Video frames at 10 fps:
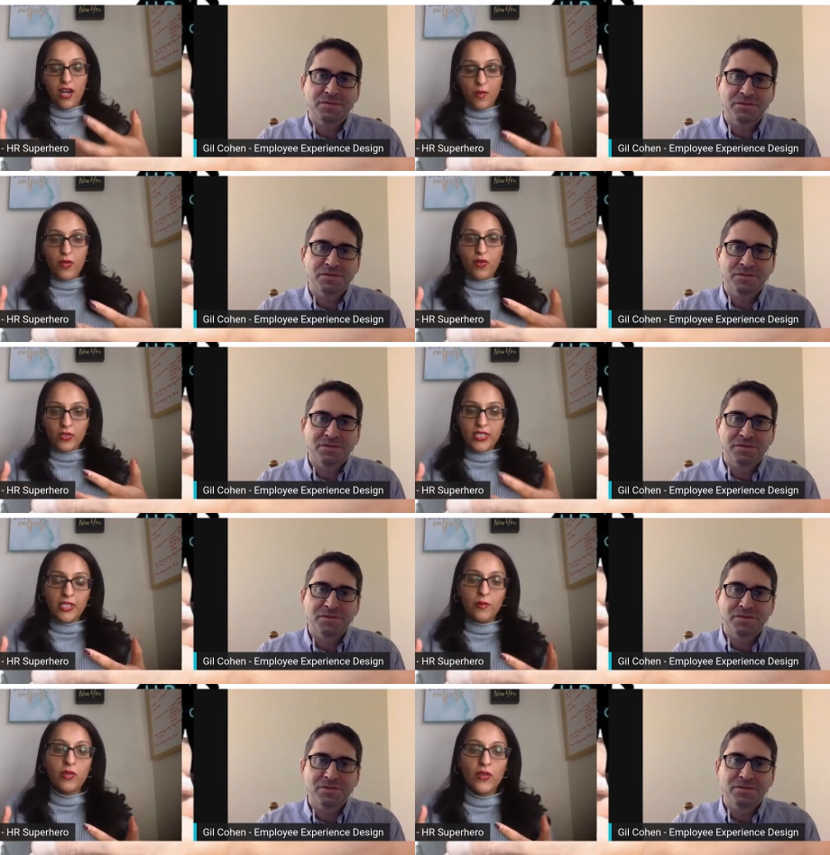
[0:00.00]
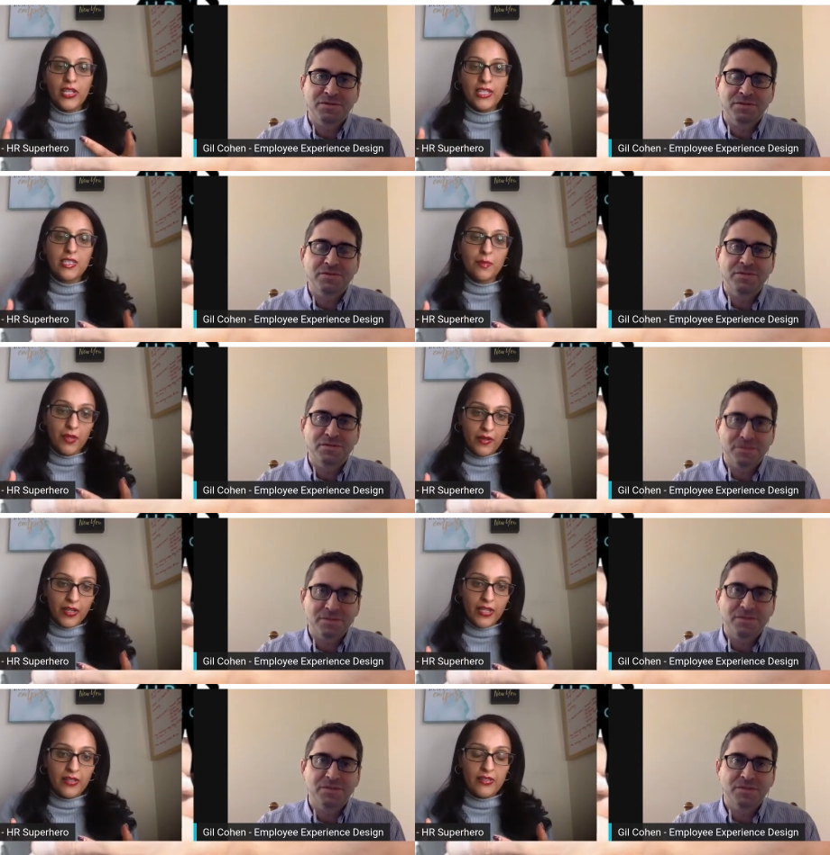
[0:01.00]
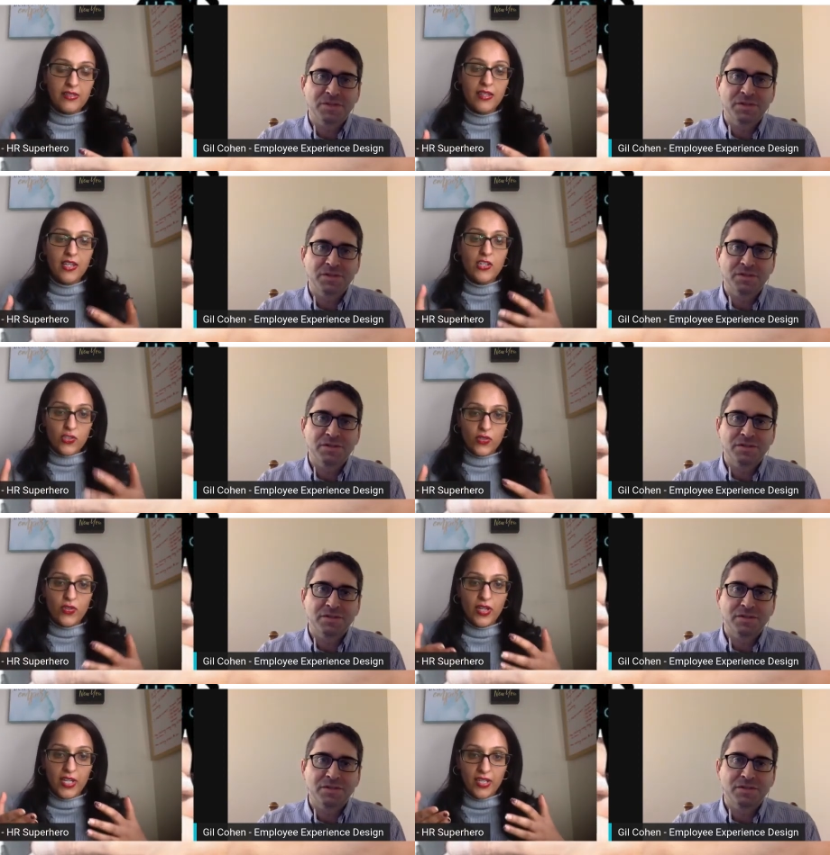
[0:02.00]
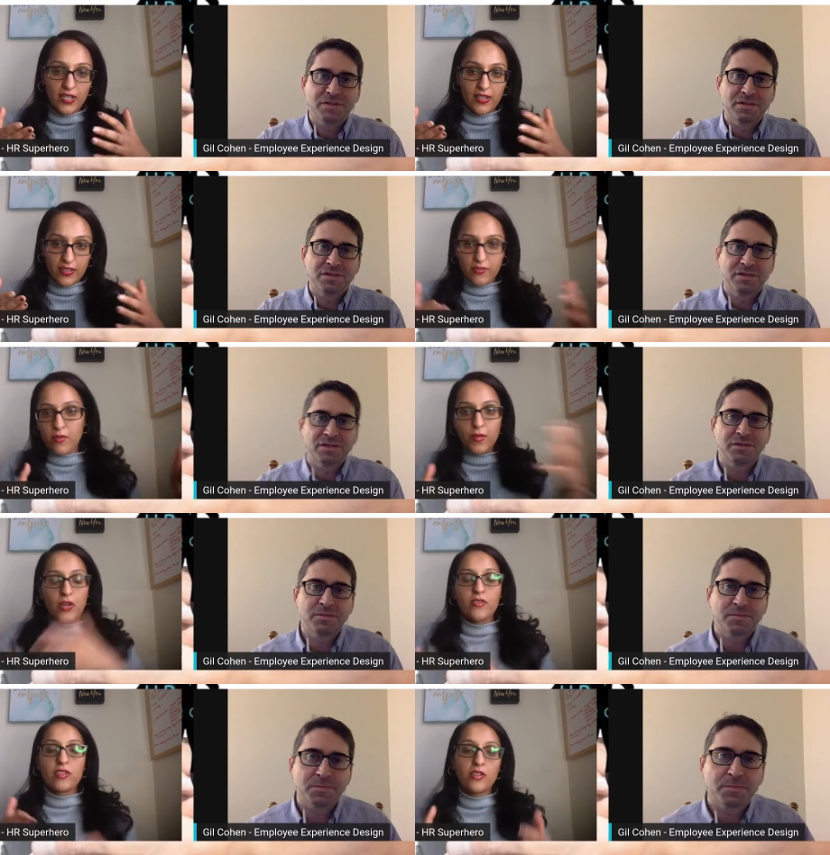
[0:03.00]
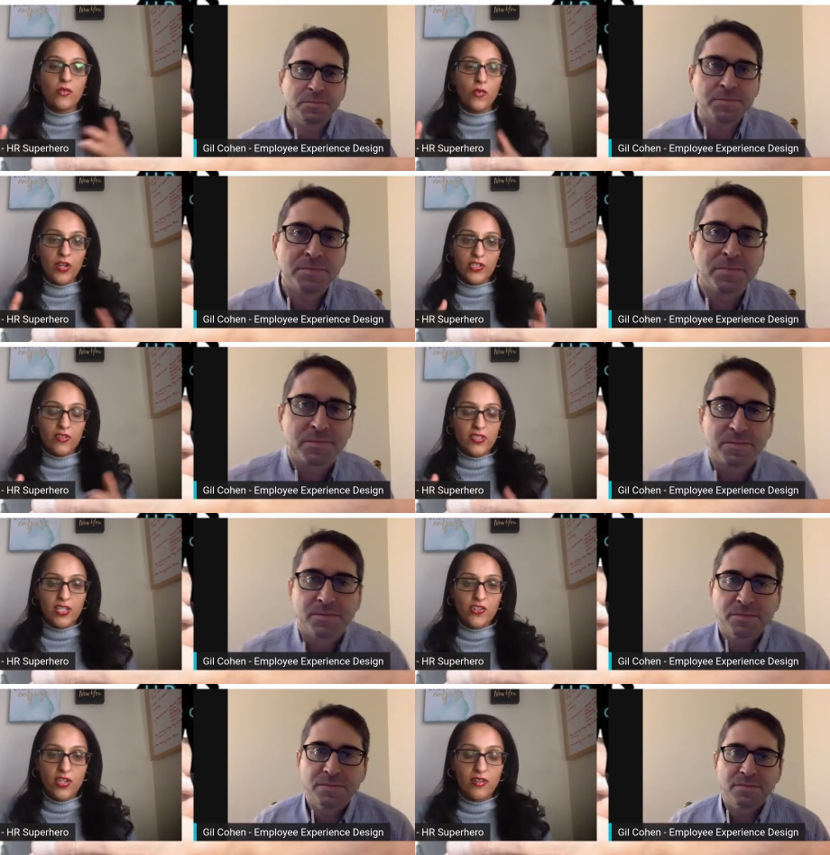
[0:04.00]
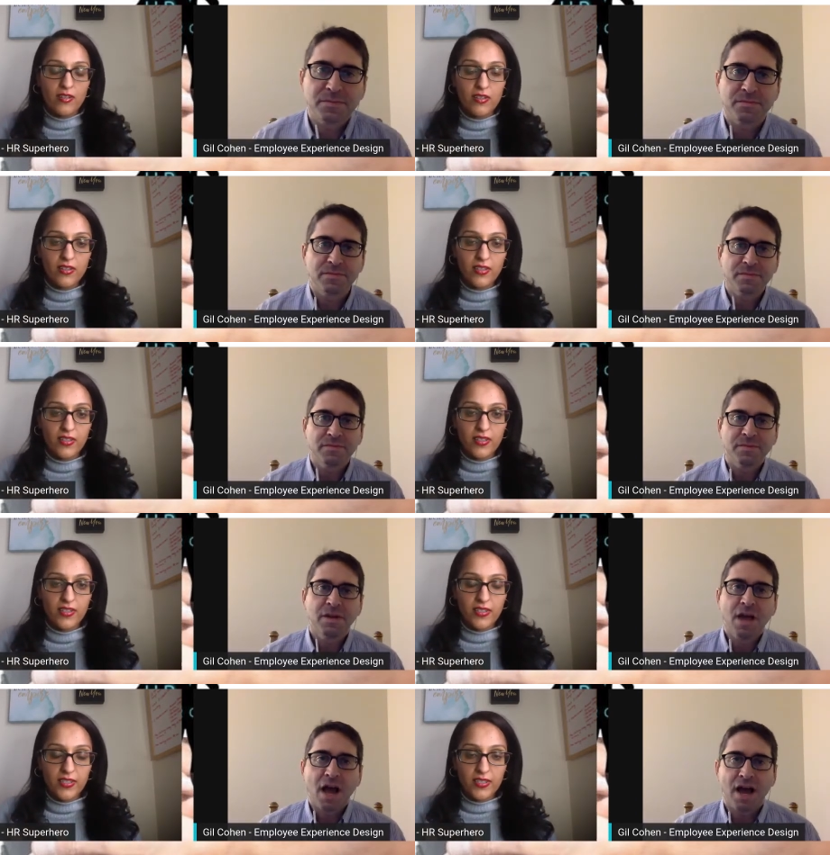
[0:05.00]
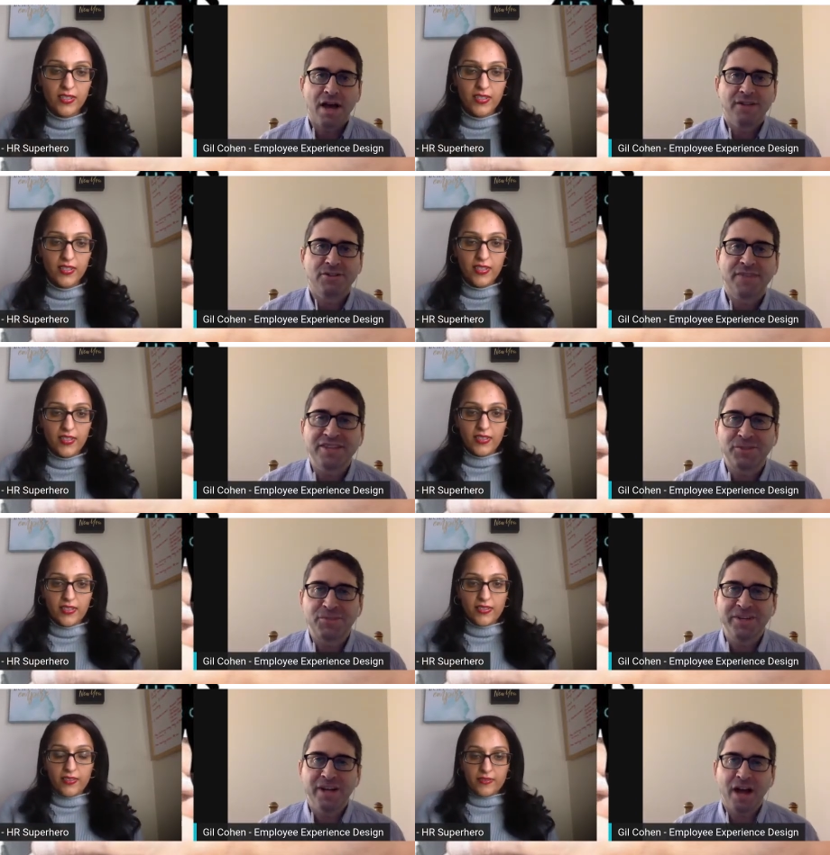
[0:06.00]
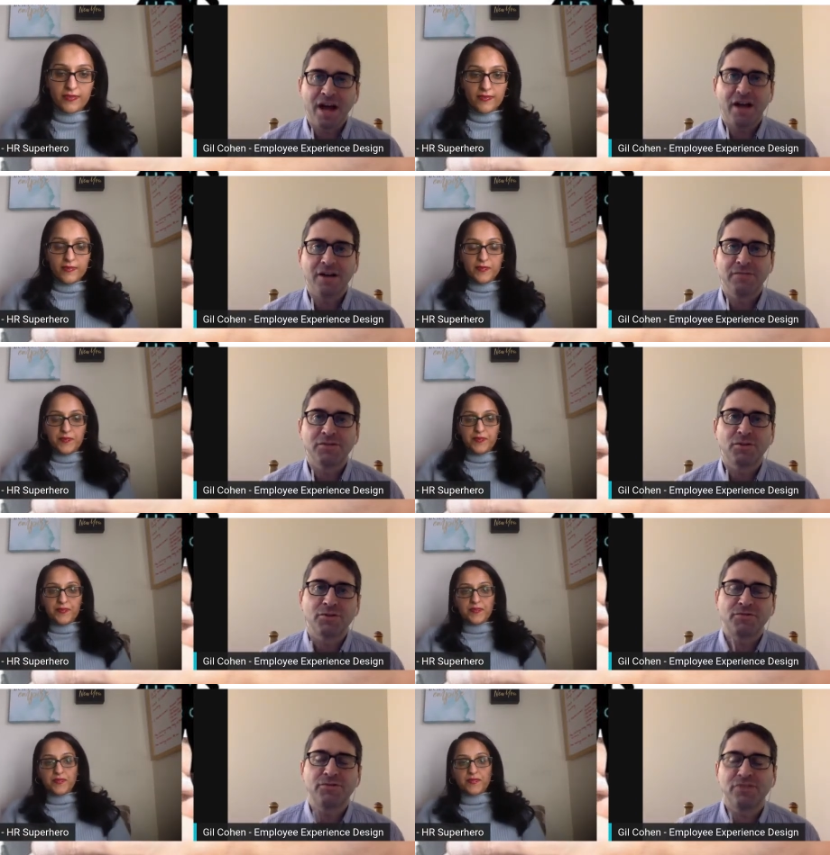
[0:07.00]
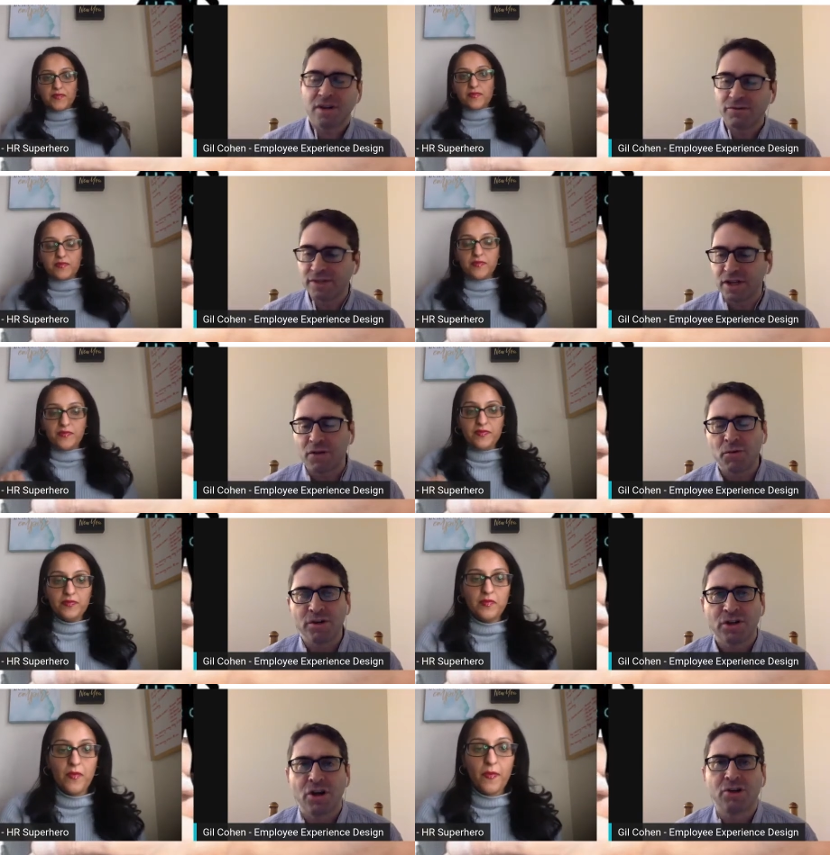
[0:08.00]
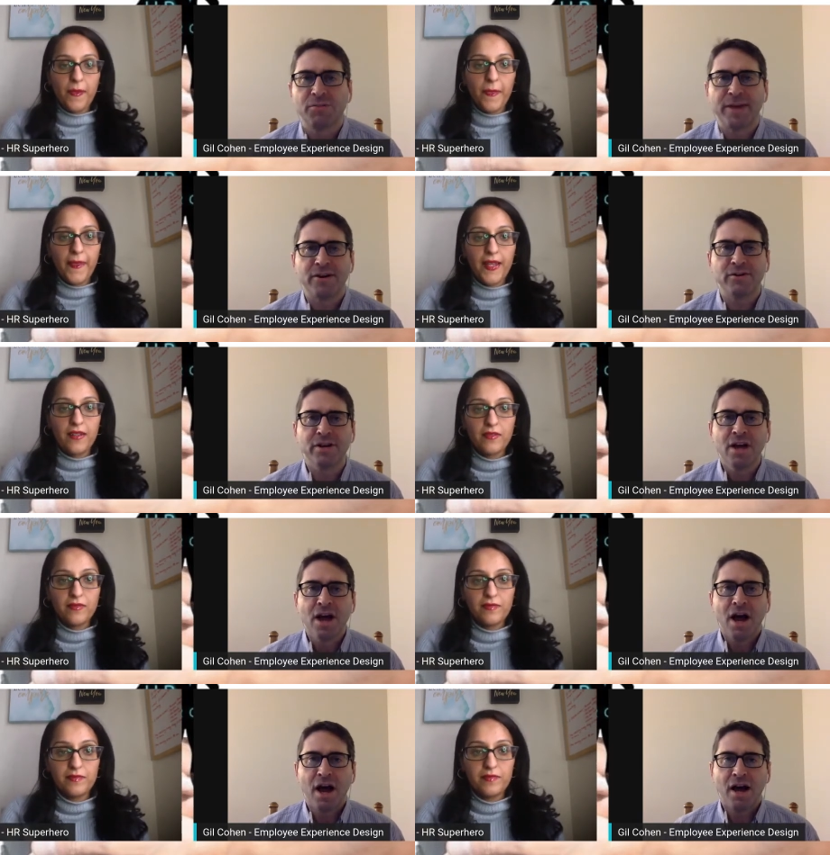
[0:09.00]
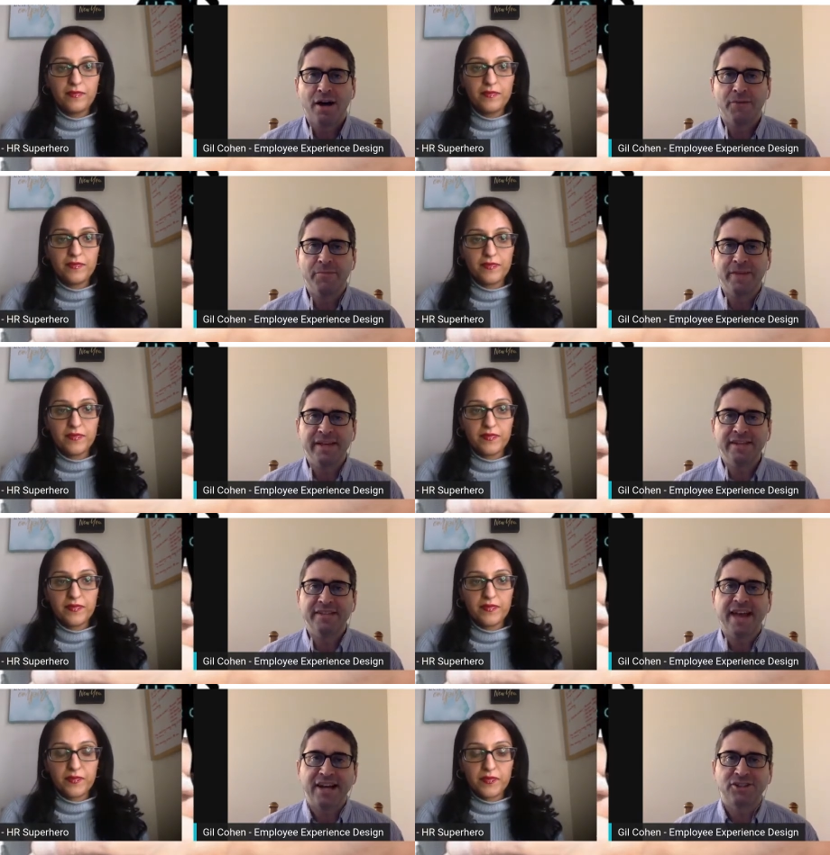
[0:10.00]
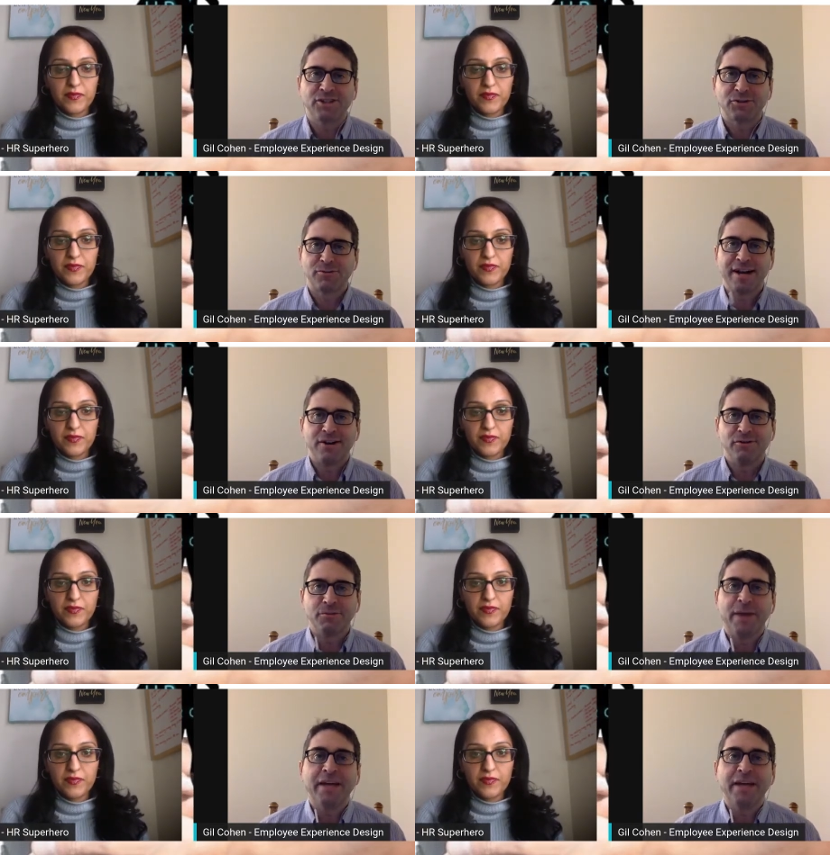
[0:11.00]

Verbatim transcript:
Speaker 1: uphold the employee experience during remote work transition?
Speaker 2: Uh, so thanks, Gurpreet. Uh, so the first thing I really I want to talk about um, is actually around